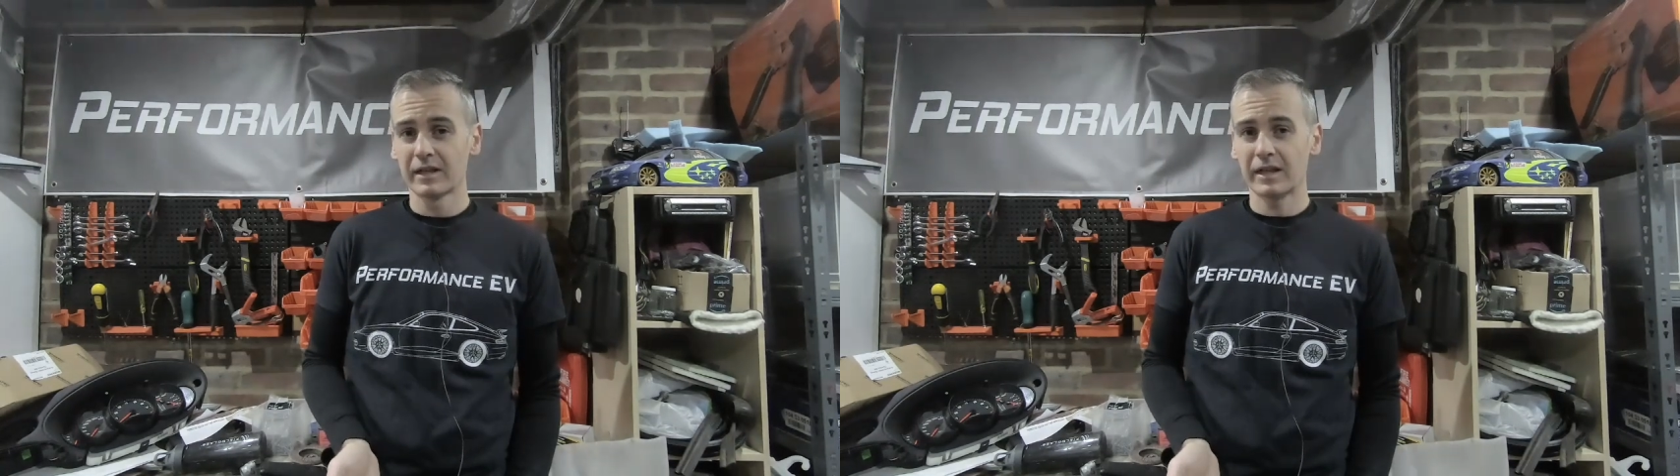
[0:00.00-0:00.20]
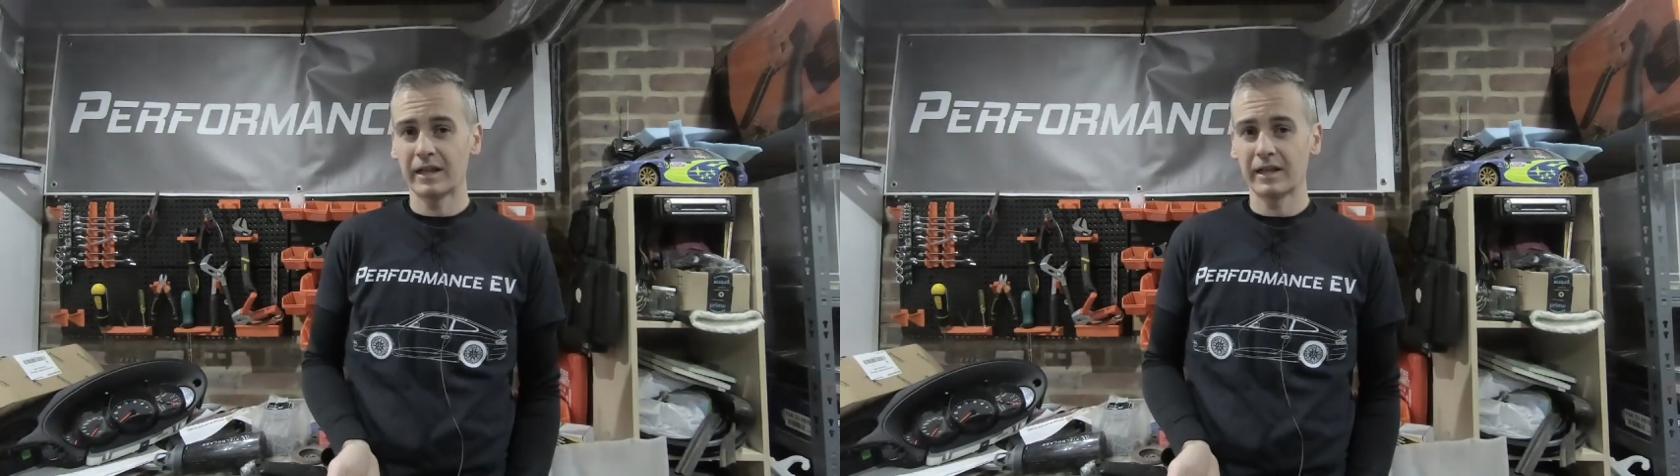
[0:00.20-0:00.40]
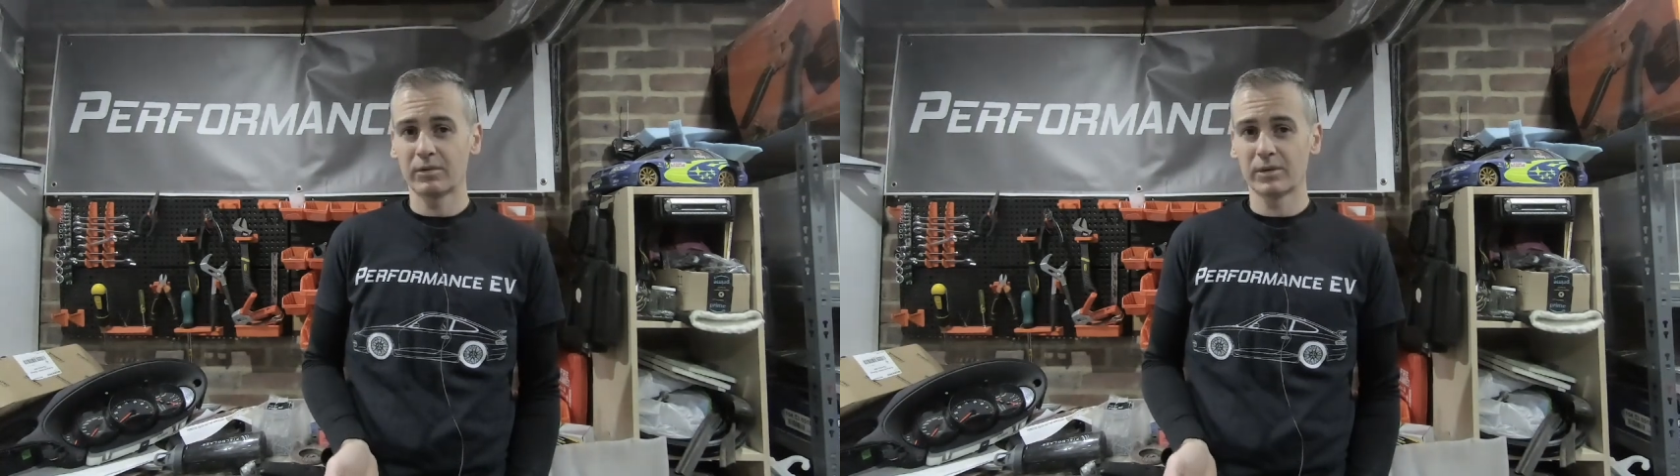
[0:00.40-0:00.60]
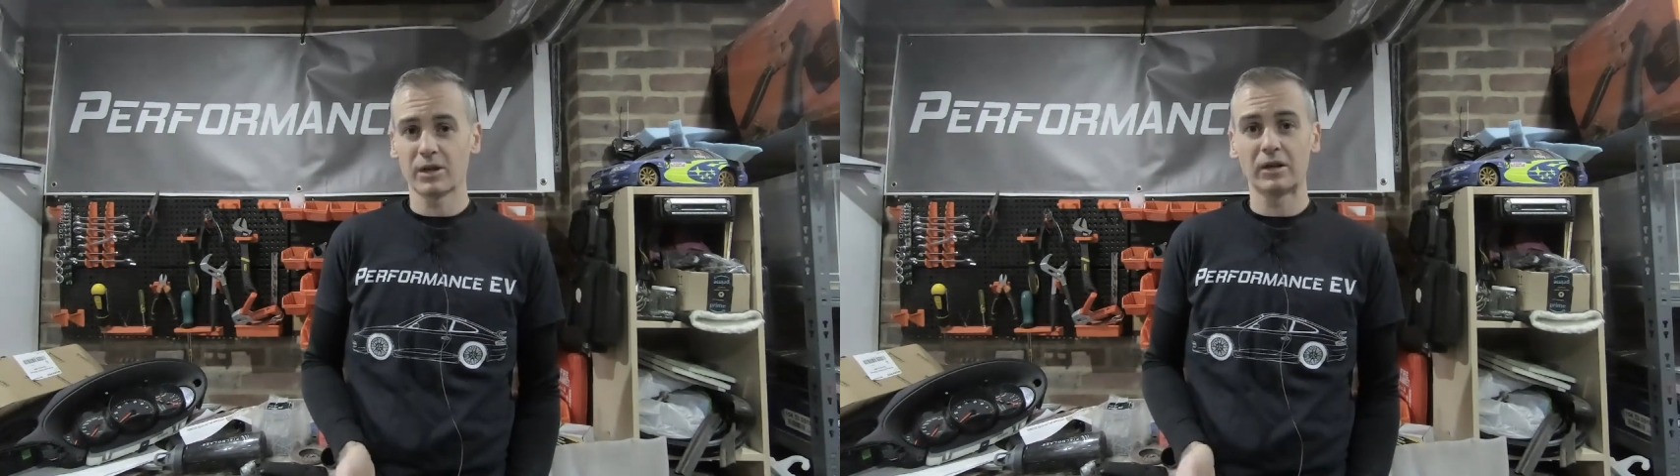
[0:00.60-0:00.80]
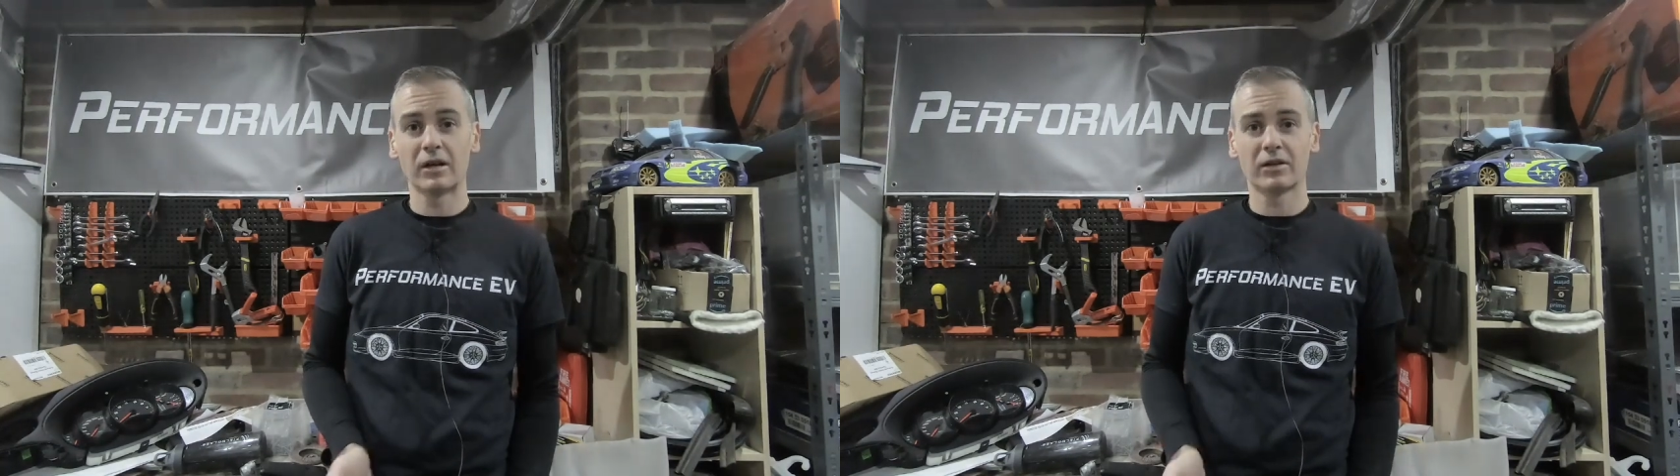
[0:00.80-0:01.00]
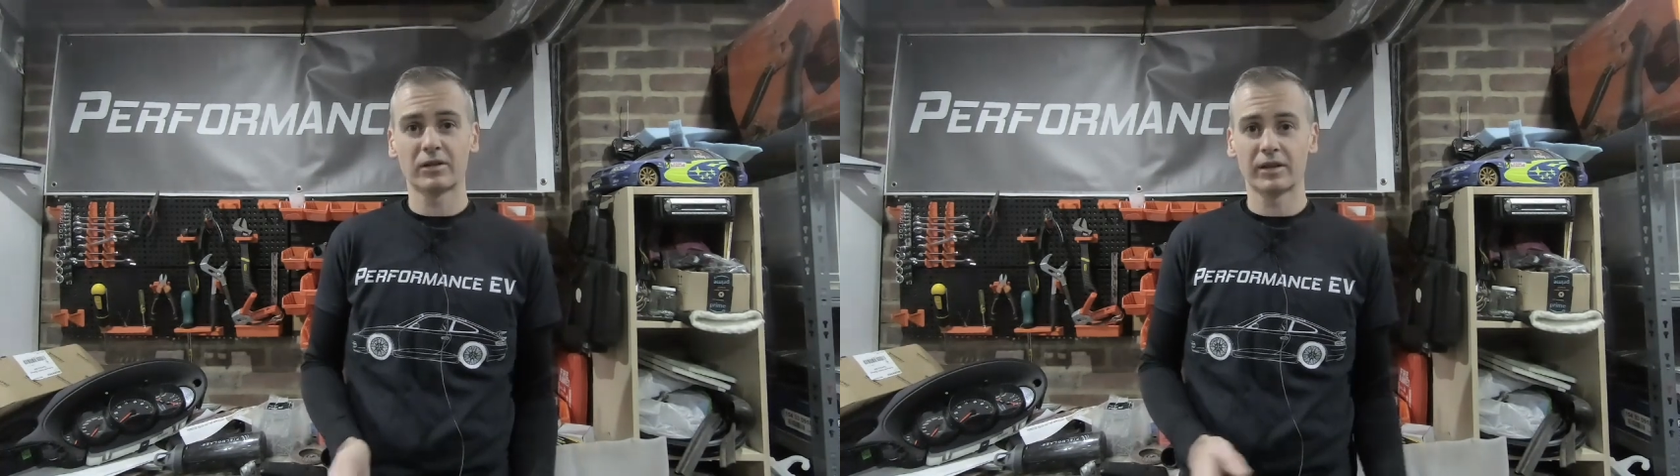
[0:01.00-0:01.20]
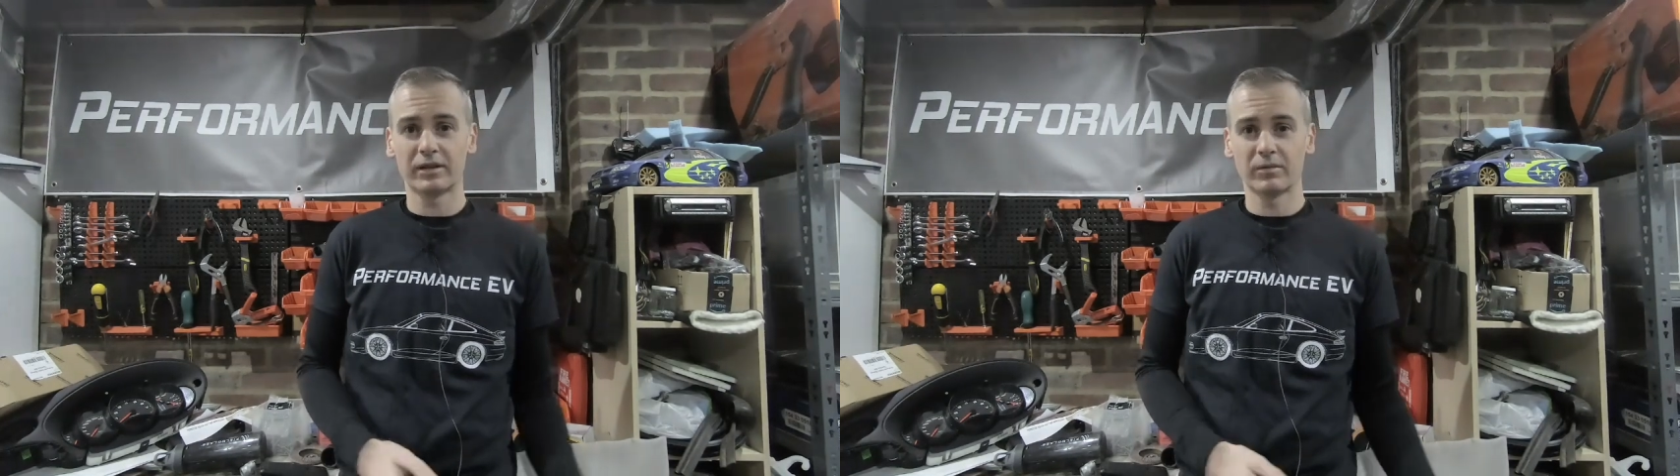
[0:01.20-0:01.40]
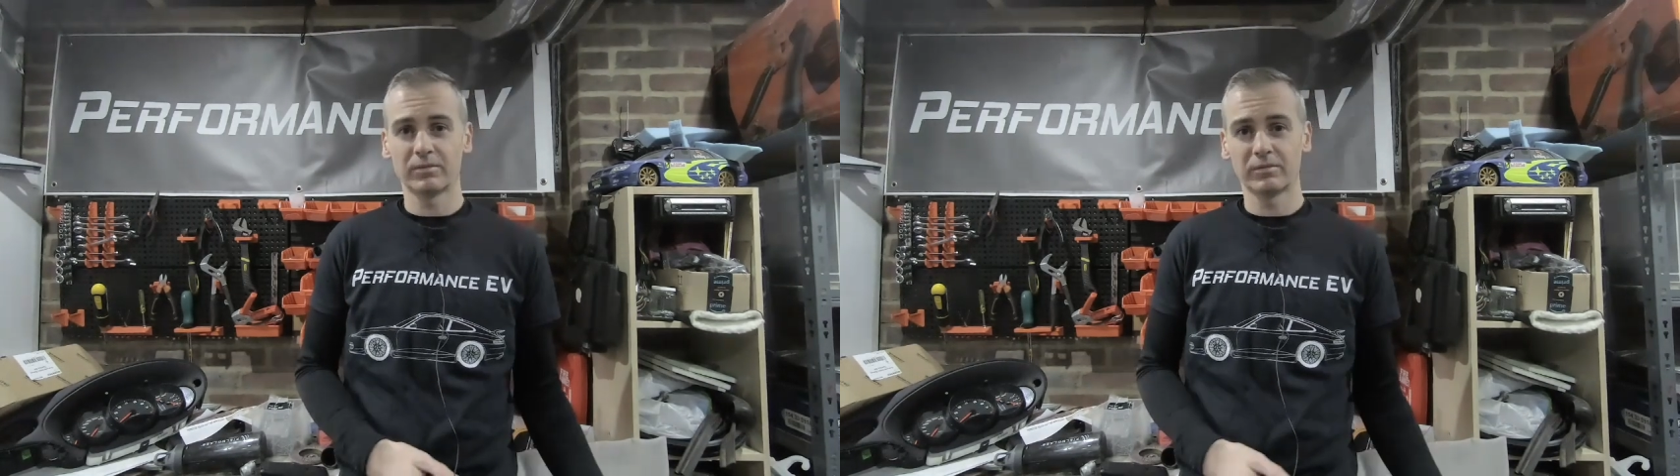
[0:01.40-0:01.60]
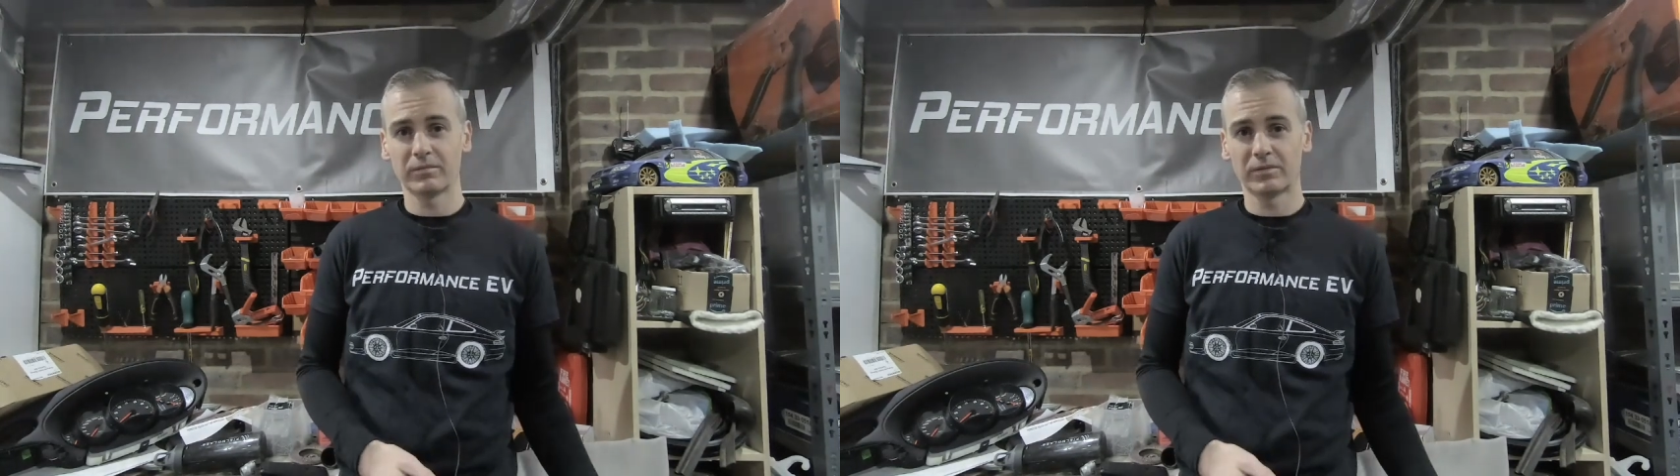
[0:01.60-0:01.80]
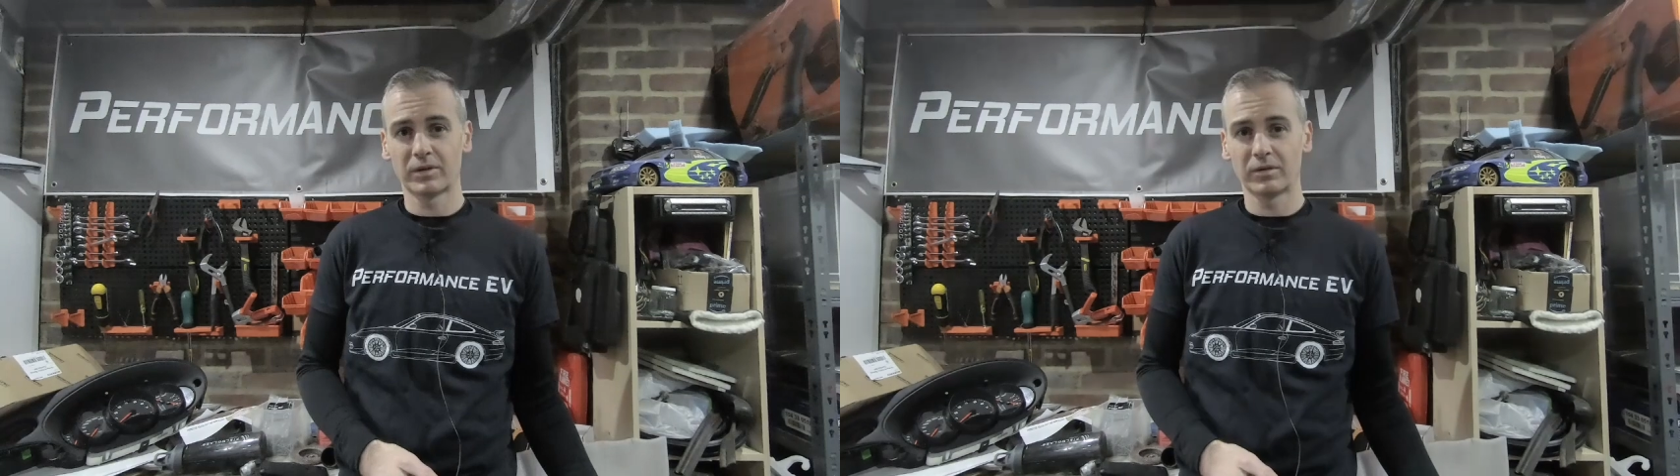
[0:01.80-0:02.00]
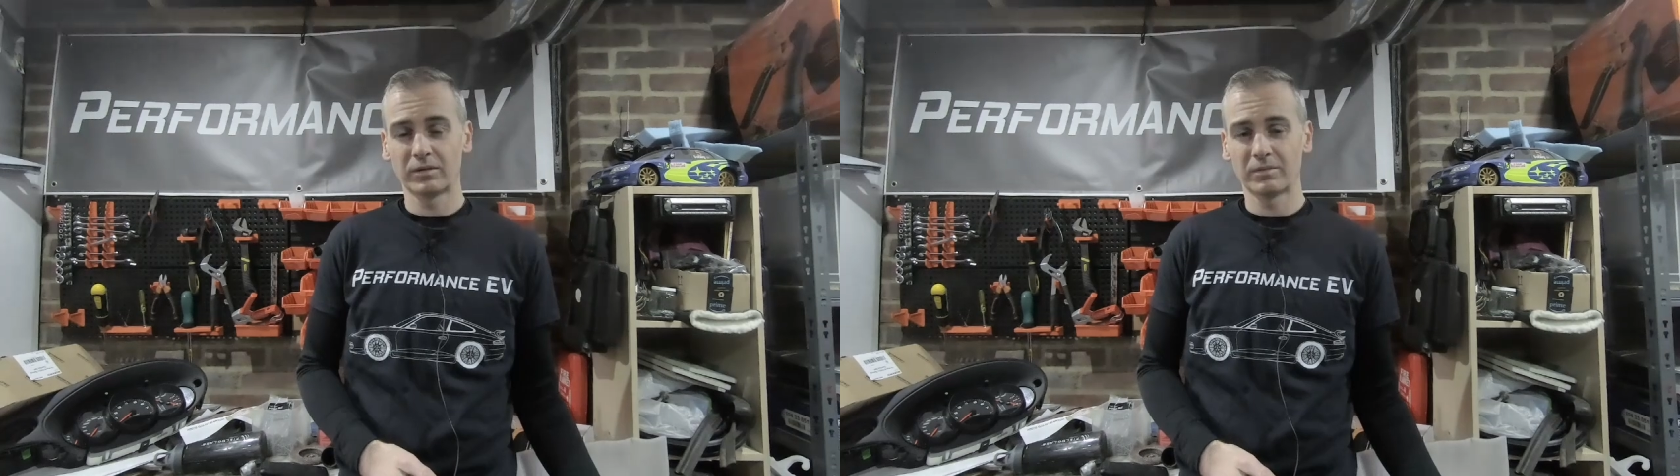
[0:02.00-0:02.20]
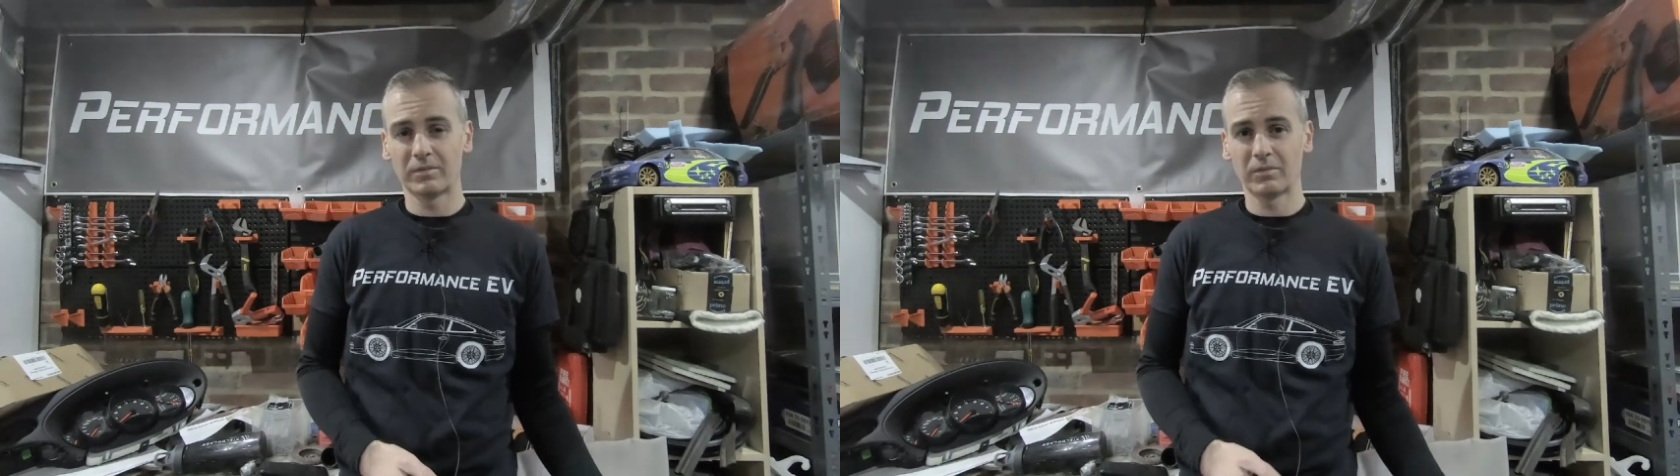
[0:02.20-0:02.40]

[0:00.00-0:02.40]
uh, which are longer than the the